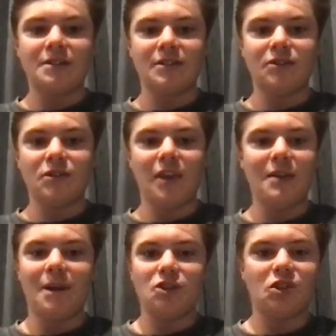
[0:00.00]
Did you
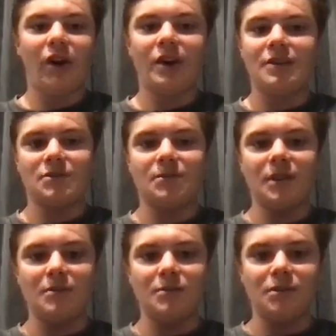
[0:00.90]
get much guidance from
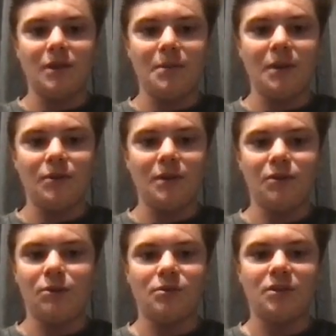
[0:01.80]
them when you're at
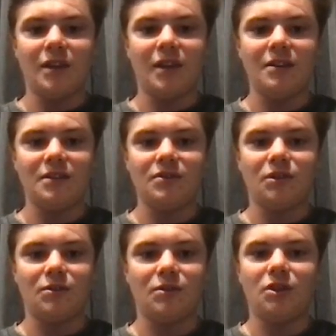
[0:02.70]
Penrith, or you
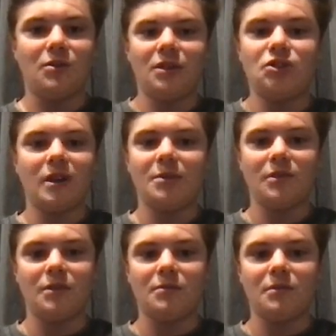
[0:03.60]
don't really train
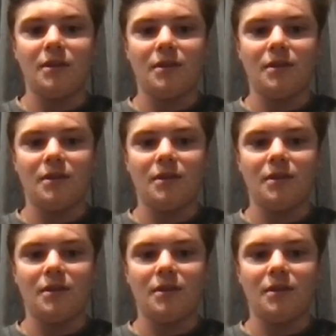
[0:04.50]
with them?